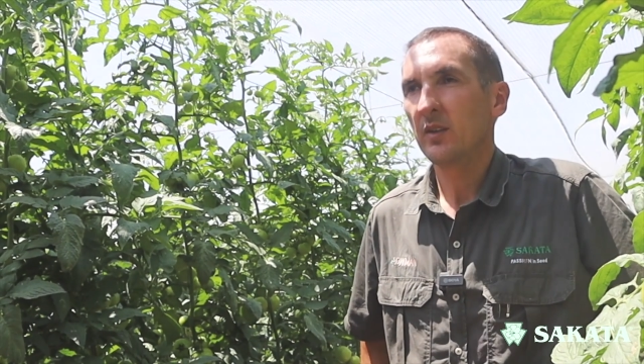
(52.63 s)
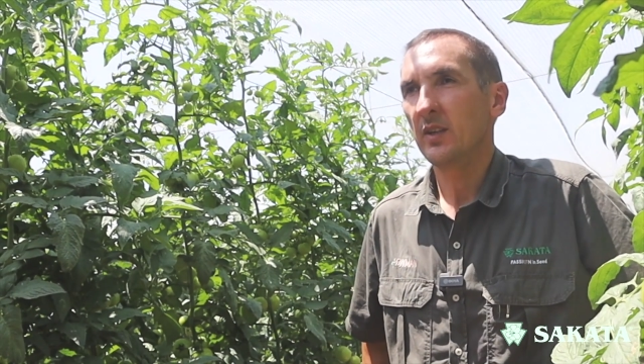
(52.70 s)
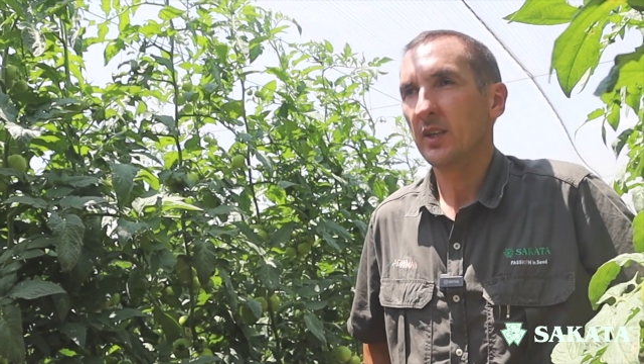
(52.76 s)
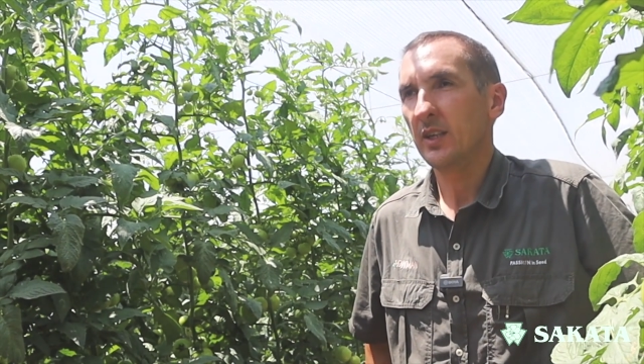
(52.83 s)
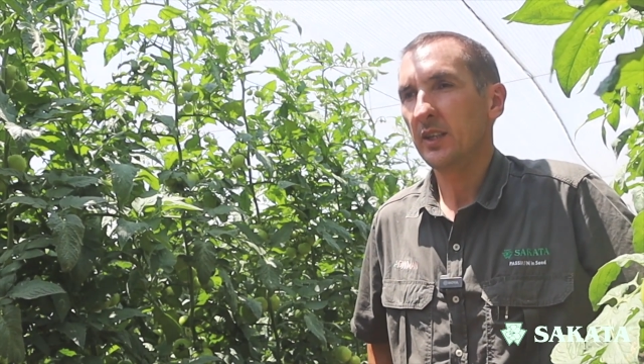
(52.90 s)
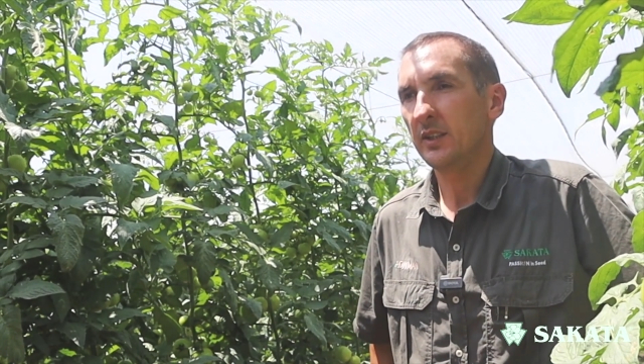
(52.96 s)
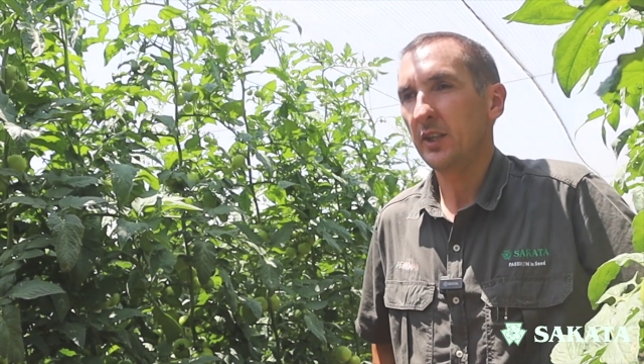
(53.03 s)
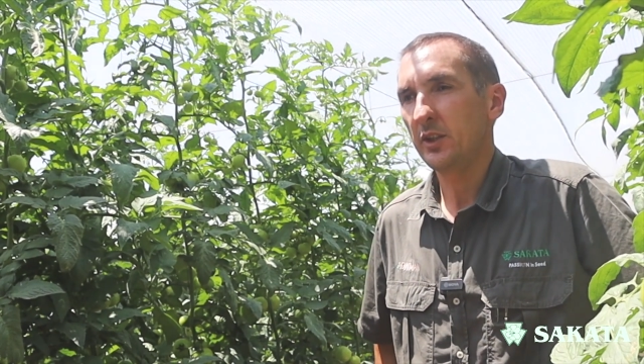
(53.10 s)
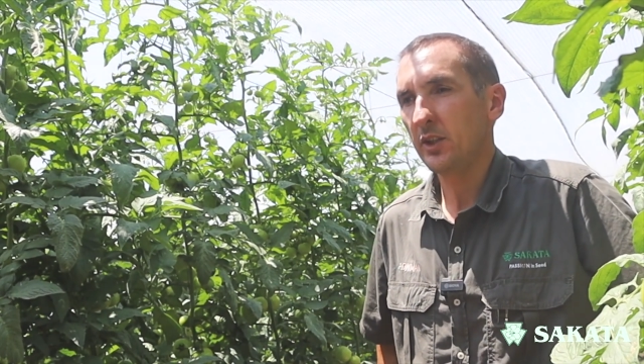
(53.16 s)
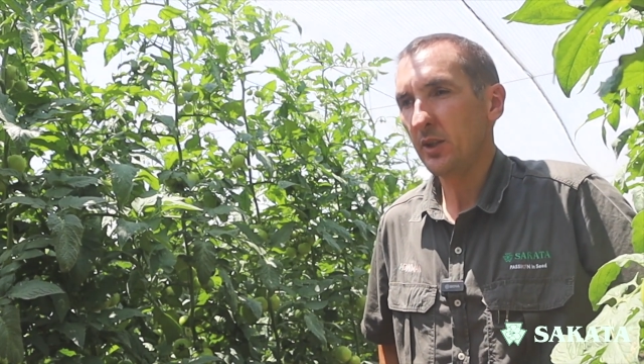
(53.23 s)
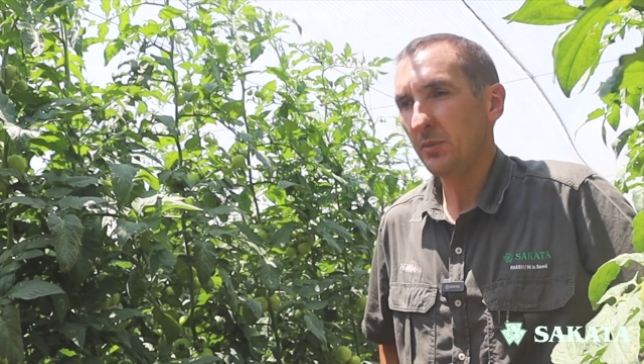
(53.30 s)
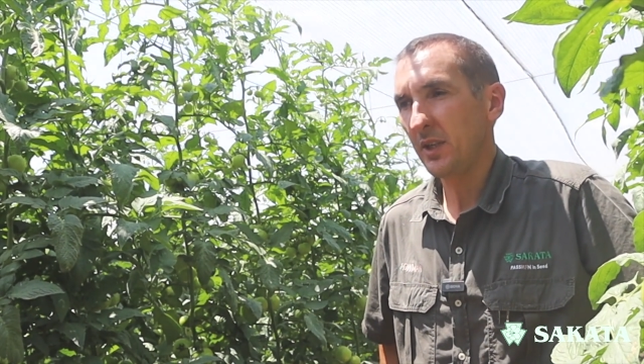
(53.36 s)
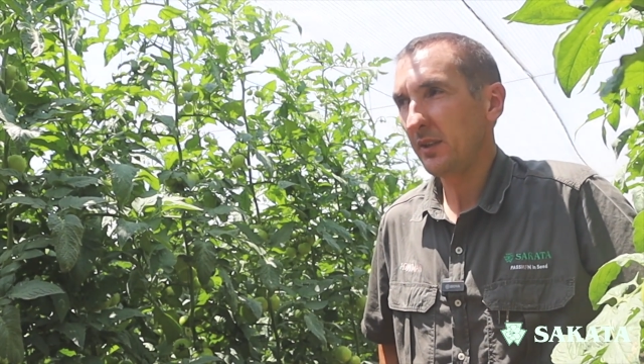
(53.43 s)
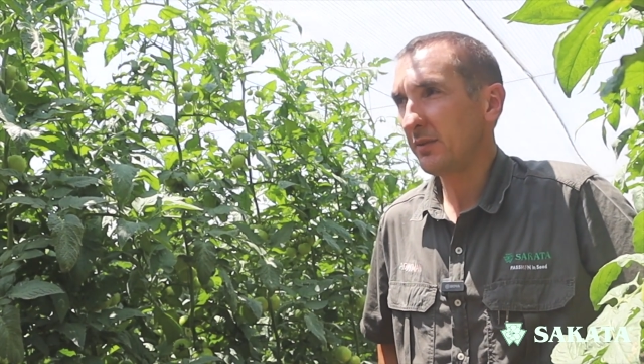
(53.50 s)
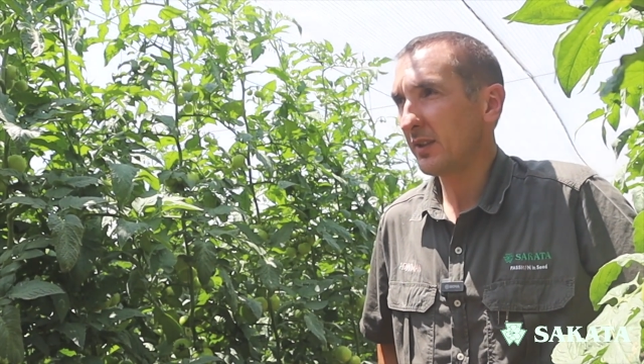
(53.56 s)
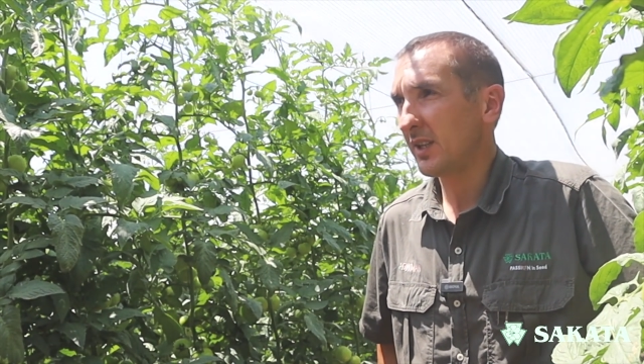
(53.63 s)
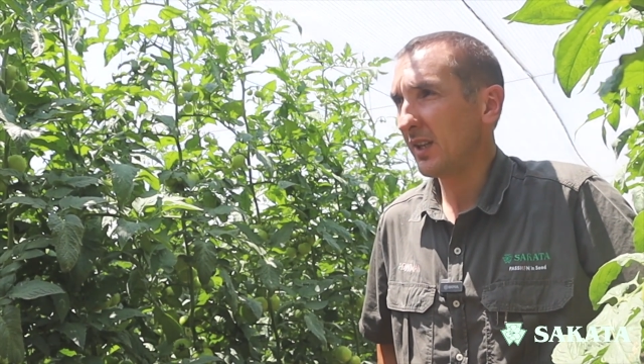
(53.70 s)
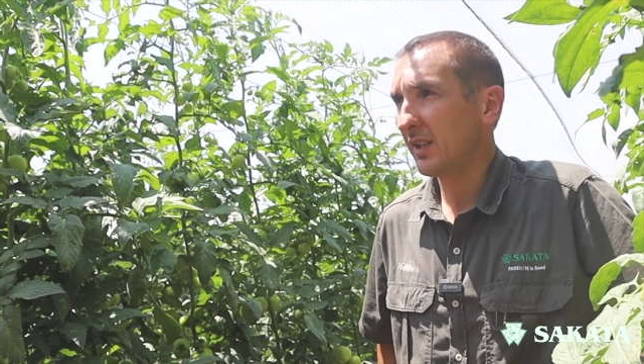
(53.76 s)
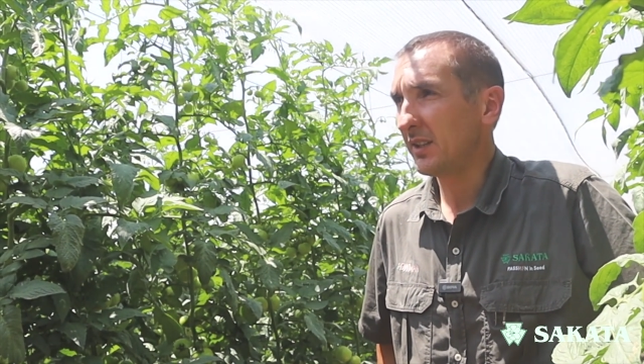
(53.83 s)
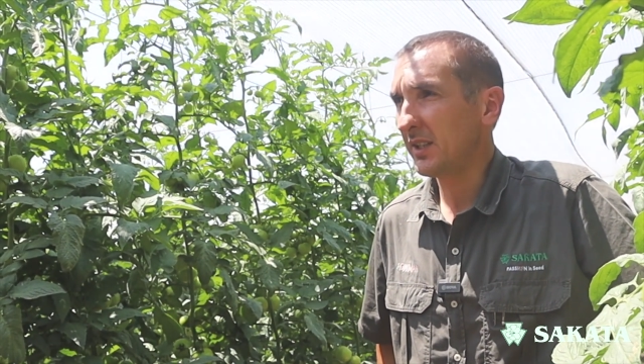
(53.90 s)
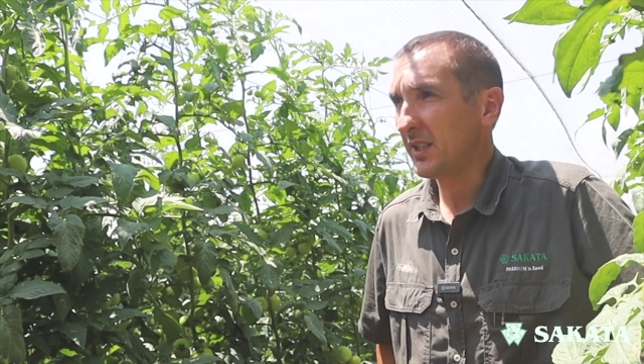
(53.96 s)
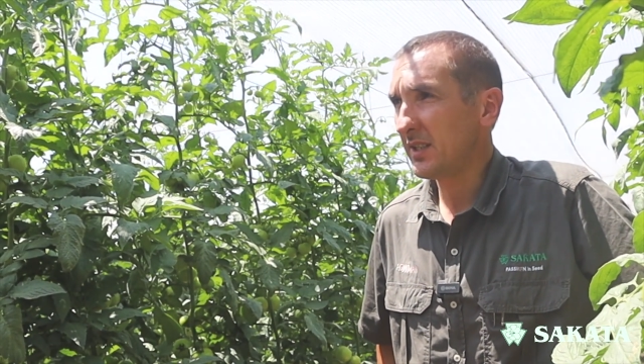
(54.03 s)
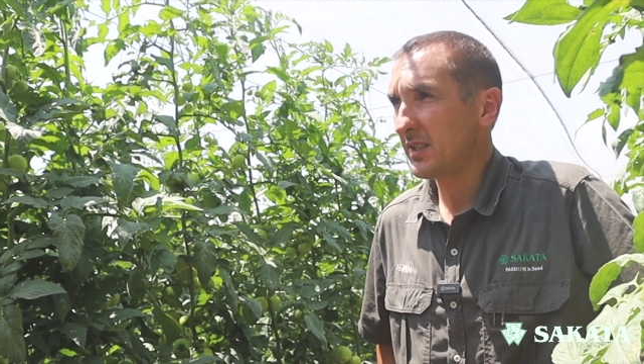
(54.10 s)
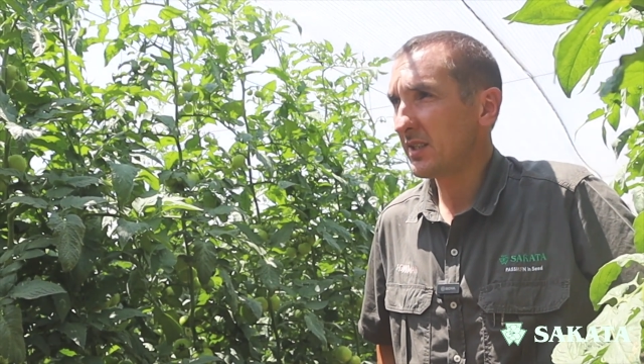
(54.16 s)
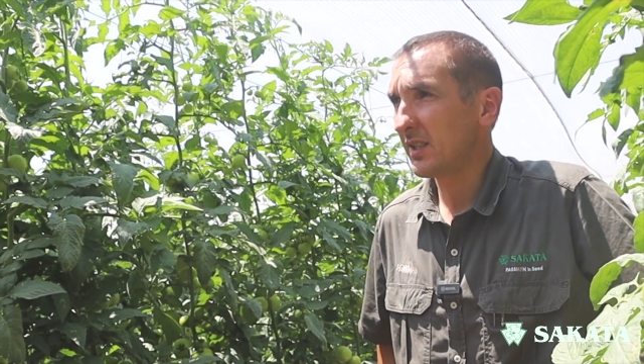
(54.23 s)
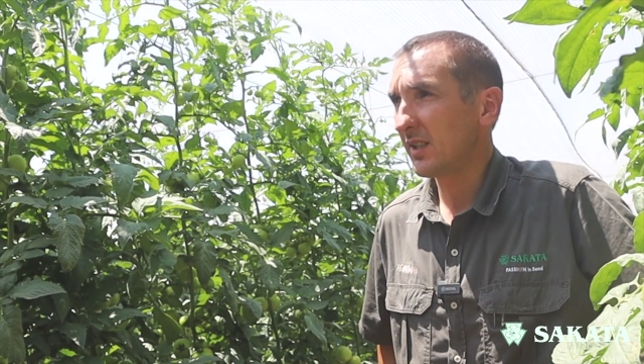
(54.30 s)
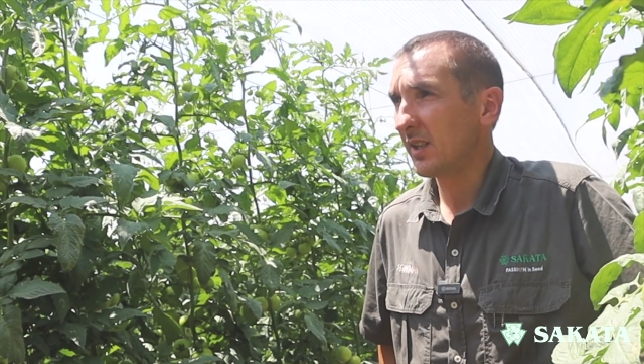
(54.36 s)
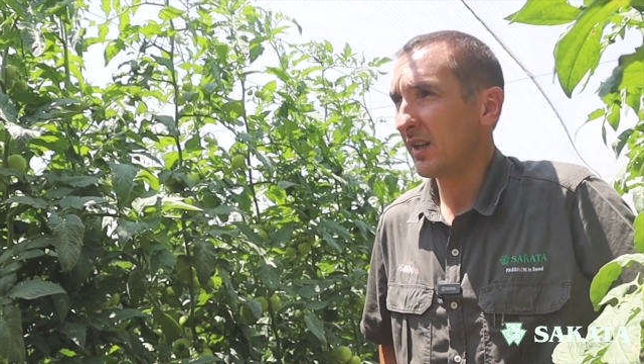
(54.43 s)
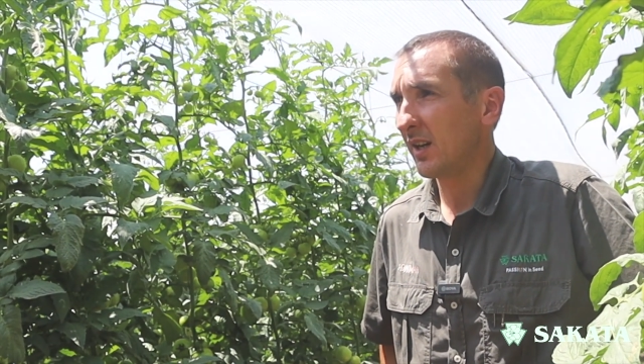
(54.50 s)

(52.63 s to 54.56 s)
the determinate varieties,